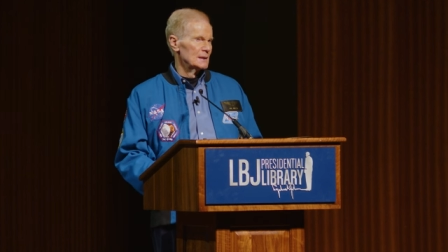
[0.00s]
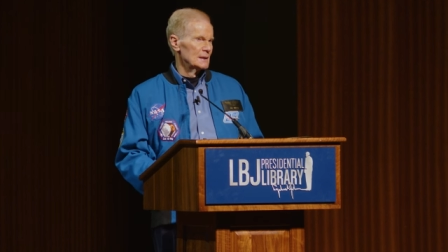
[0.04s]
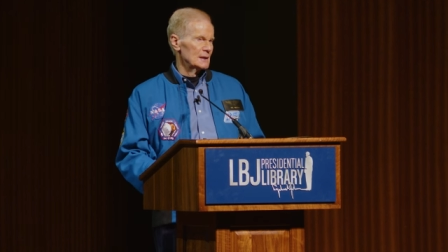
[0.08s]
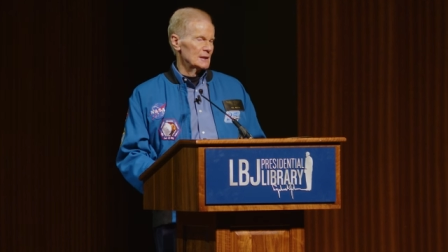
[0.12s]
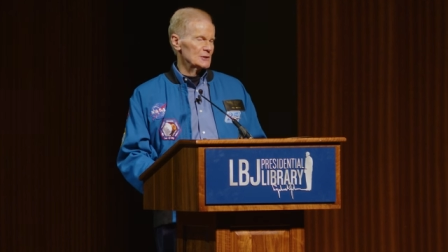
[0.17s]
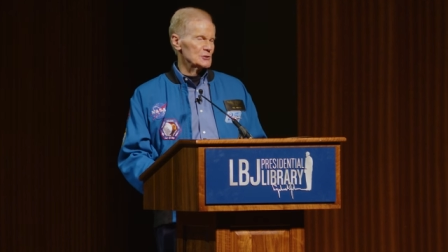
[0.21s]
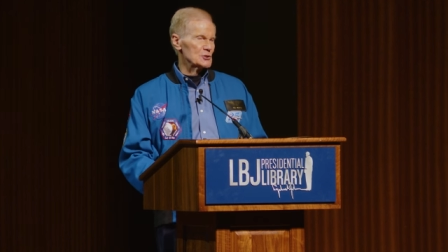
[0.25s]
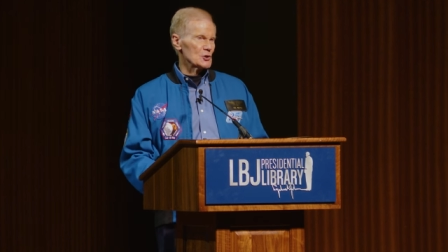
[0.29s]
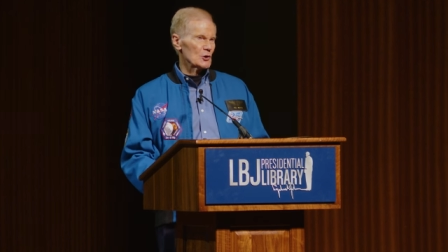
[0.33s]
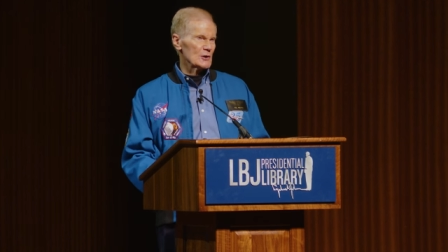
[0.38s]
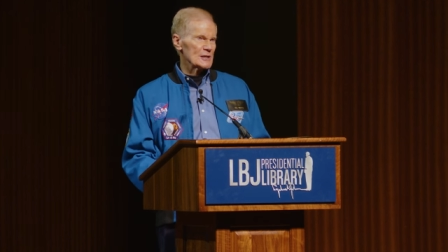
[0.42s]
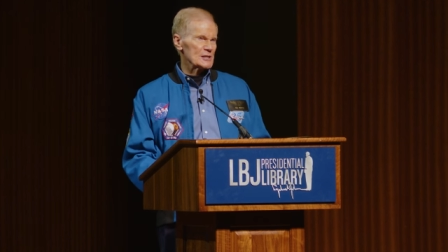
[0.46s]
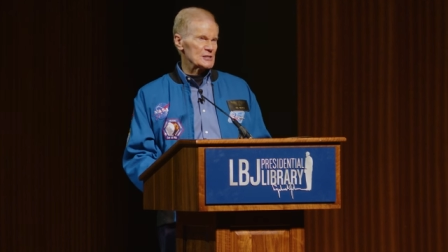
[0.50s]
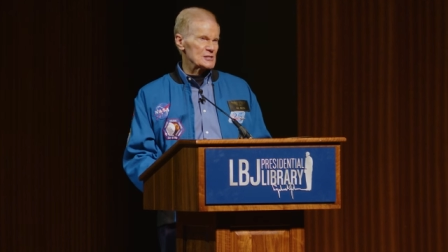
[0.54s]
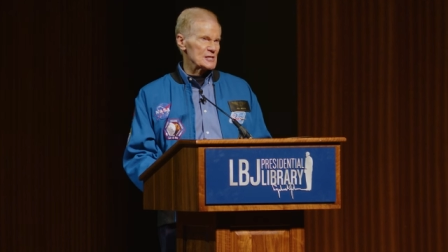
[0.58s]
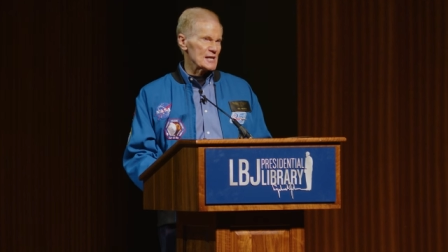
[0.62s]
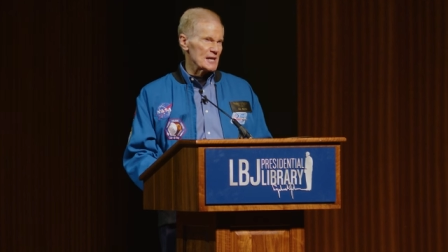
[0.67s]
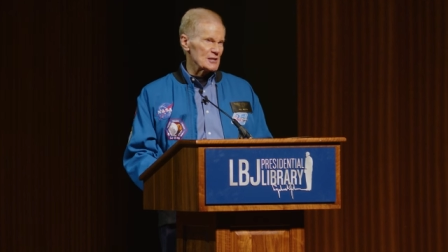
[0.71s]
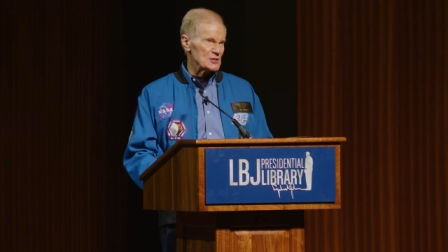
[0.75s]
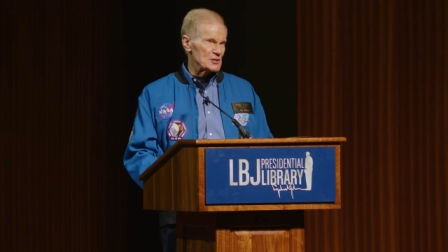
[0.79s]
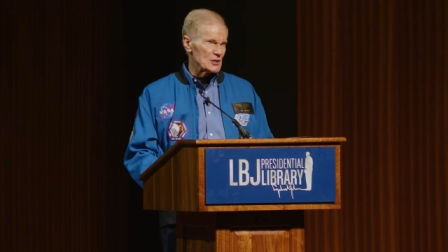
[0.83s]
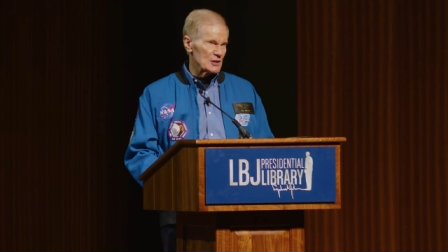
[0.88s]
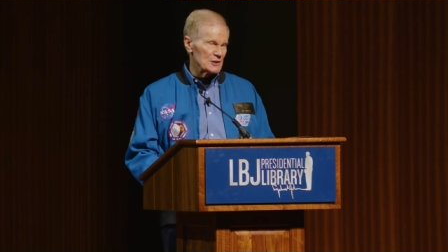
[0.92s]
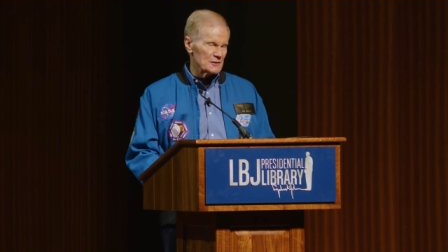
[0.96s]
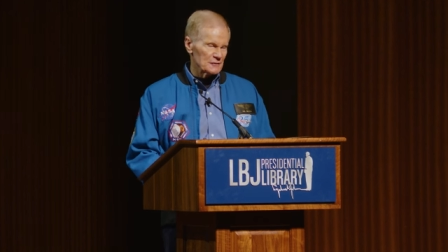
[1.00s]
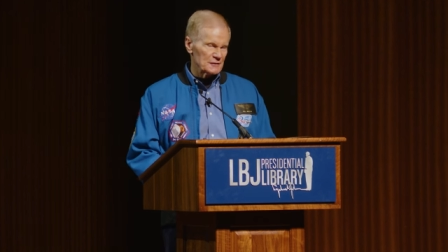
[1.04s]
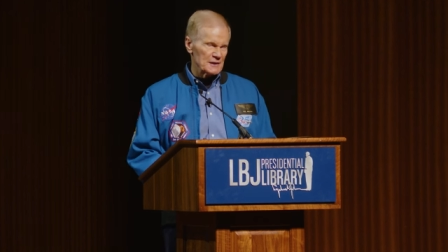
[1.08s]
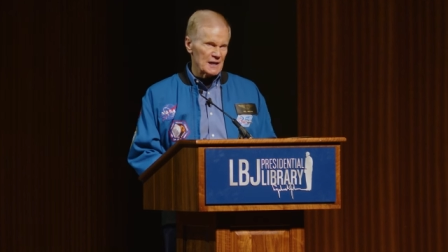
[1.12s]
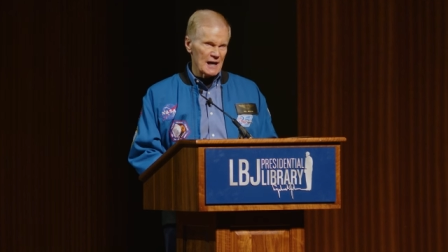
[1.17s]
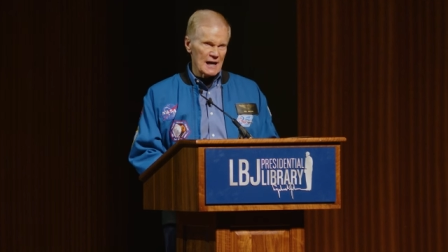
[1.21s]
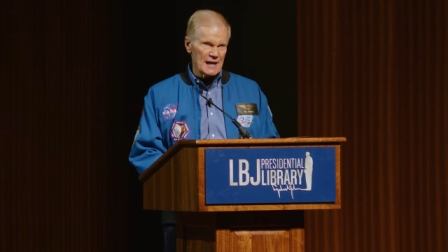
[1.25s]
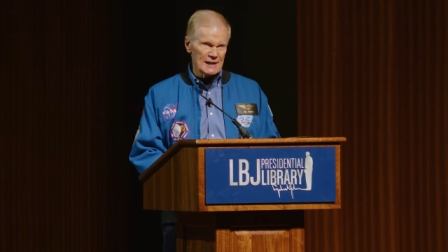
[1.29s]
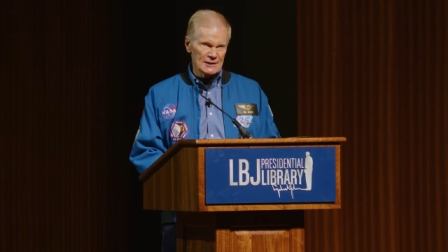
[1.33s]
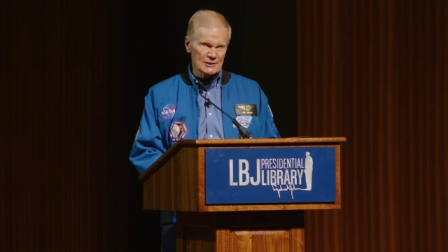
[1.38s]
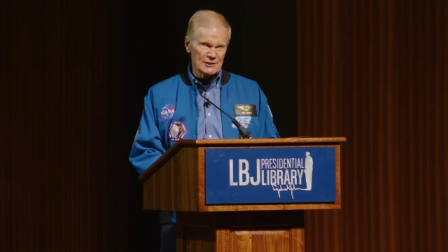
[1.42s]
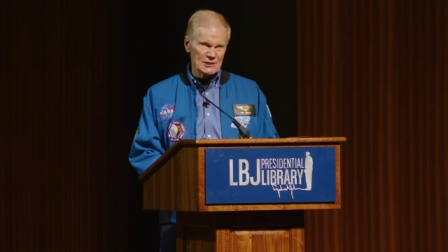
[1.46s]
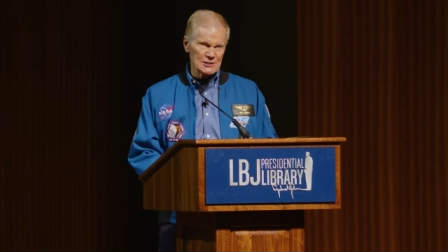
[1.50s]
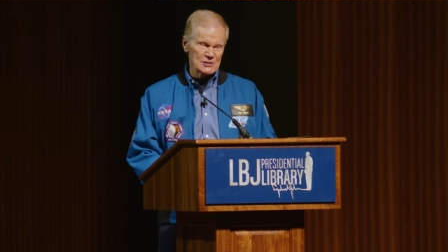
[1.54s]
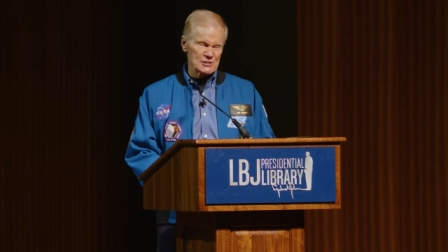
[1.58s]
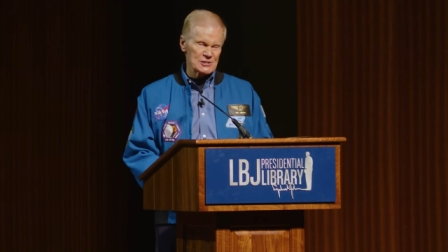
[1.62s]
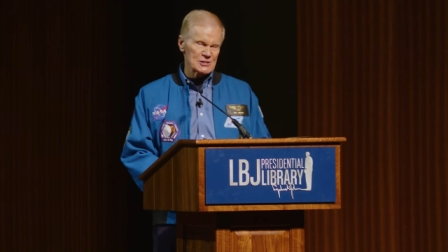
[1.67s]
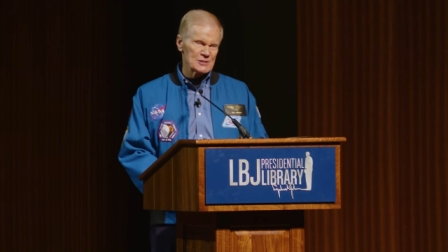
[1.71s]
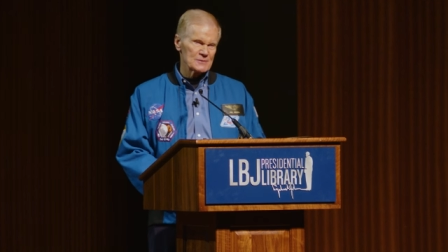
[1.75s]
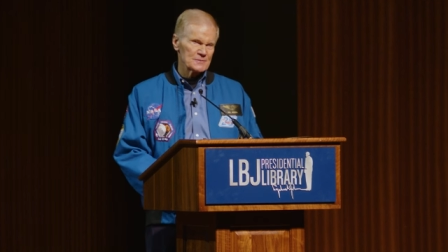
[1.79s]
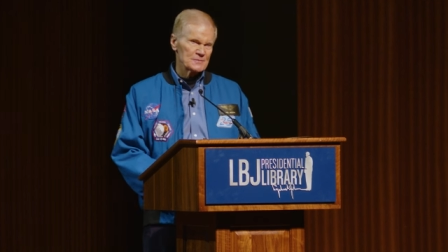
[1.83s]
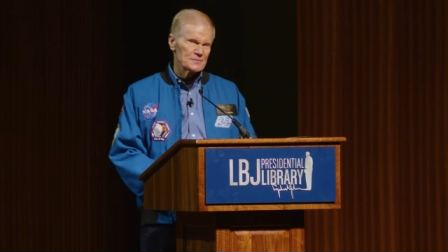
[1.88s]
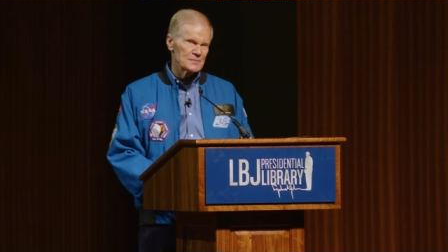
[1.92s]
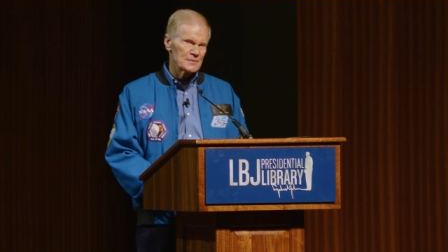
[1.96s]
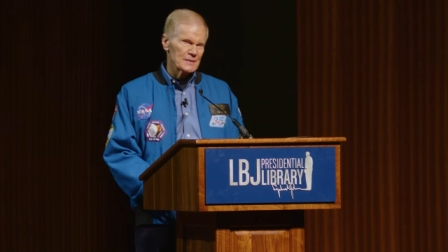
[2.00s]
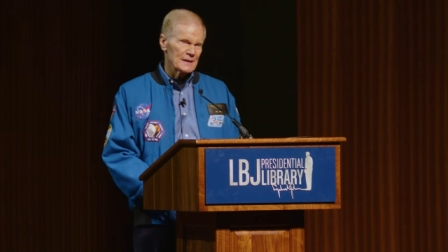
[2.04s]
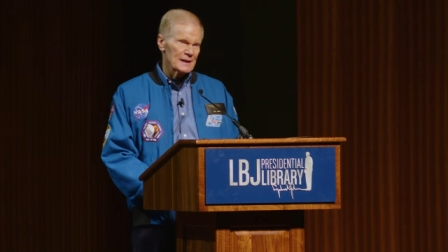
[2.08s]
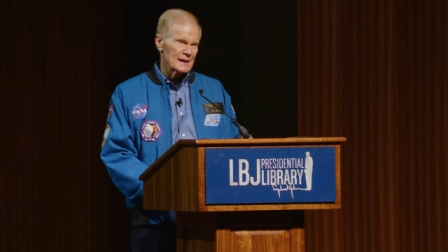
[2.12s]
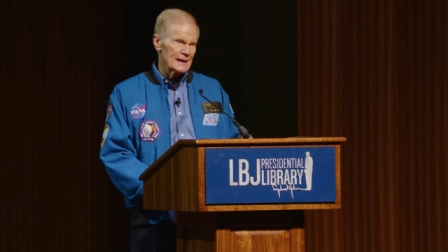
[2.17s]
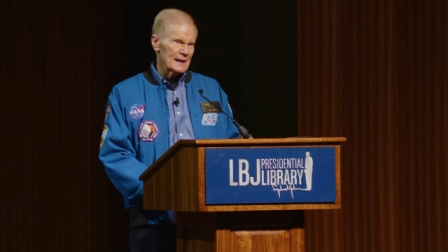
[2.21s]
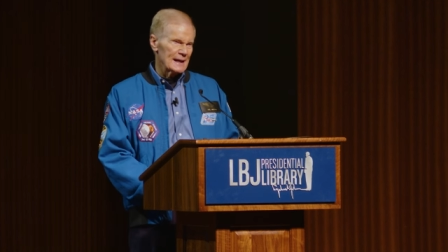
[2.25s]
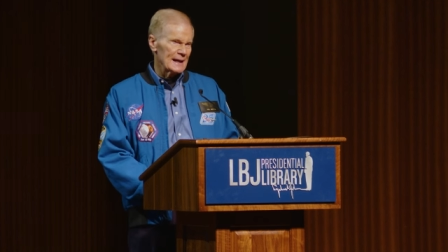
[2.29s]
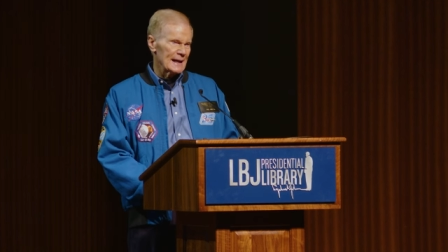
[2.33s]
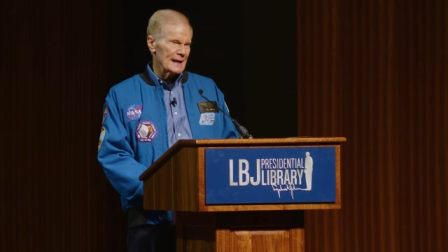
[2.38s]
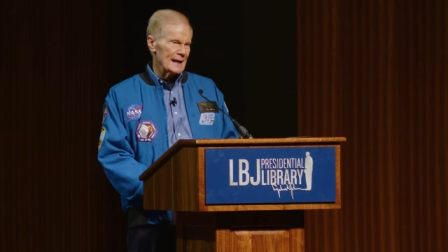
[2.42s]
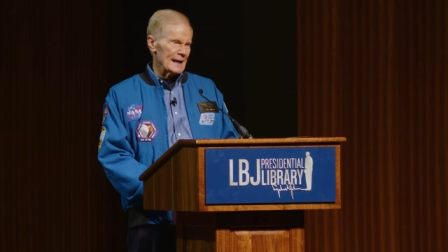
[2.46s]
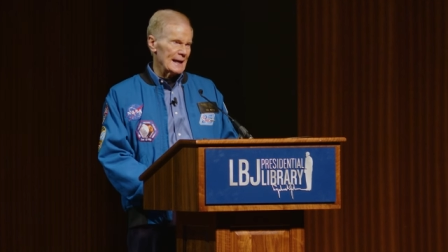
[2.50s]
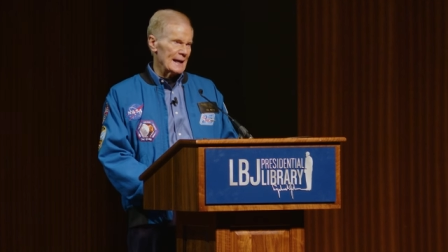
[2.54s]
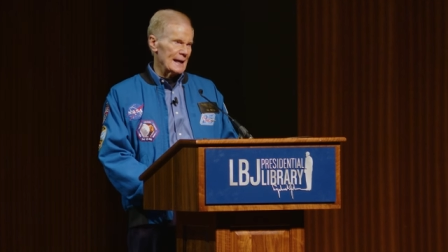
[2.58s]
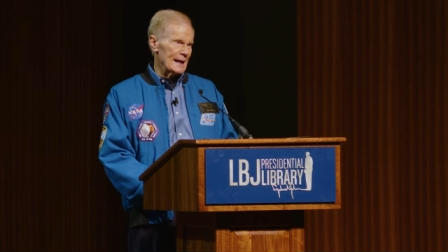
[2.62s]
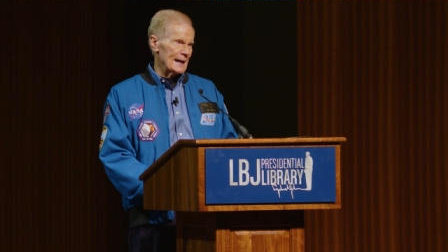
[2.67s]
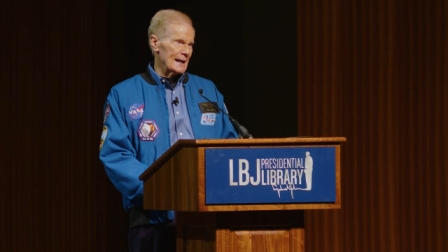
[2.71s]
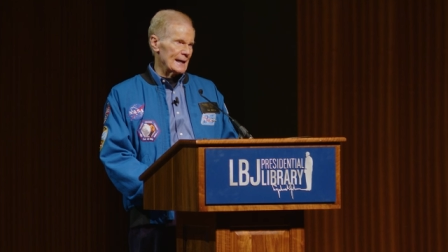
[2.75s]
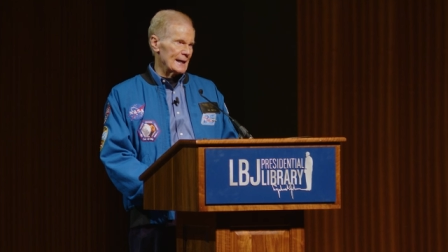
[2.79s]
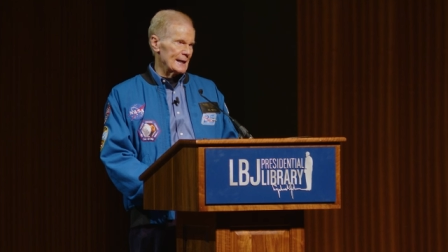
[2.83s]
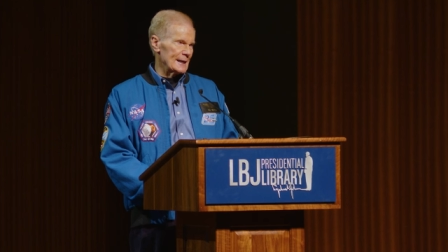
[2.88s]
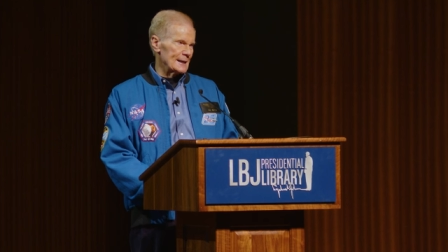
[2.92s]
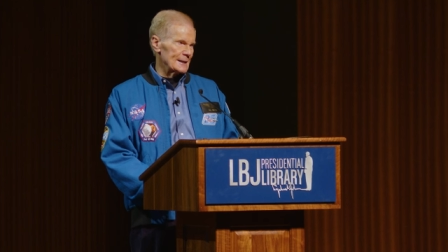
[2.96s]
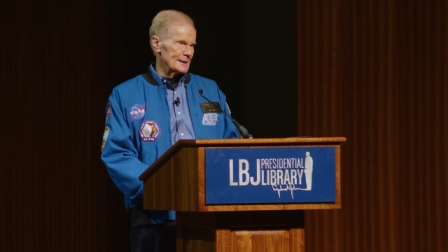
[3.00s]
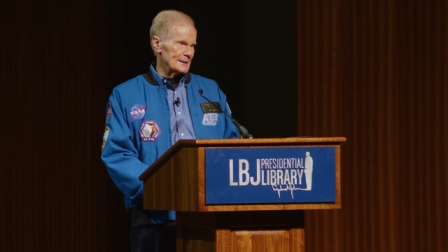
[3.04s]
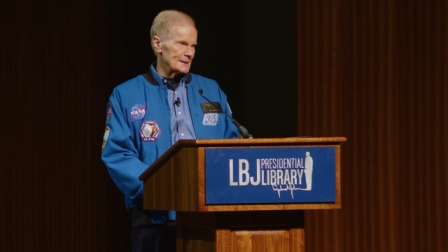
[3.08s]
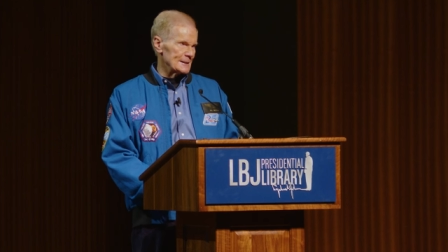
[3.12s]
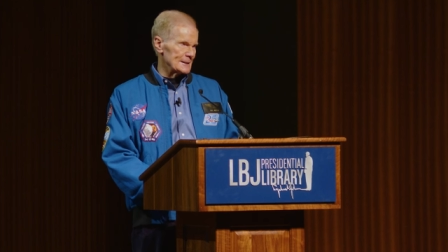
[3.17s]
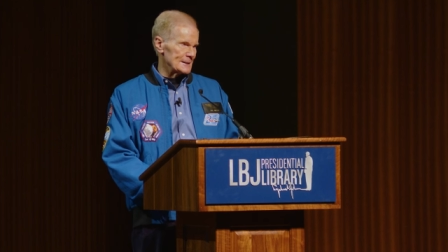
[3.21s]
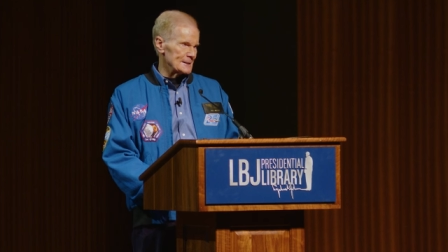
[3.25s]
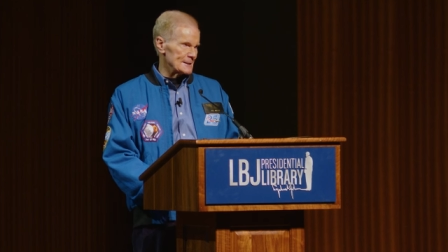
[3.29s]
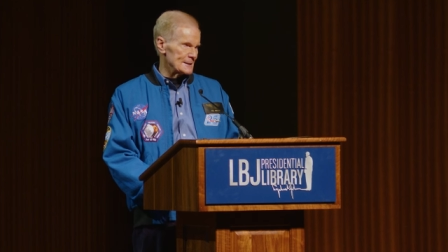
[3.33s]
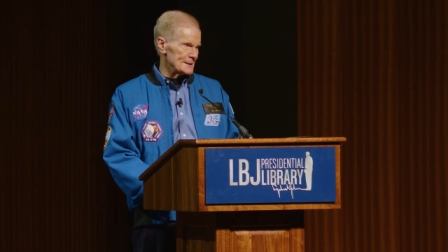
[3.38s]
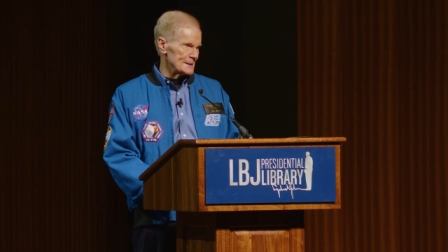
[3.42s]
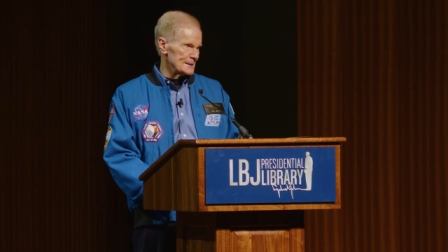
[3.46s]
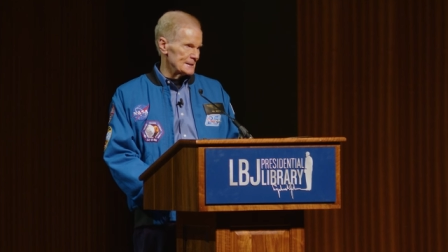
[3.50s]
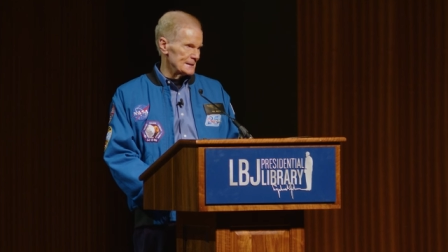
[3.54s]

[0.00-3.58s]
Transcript: a joint session of Congress and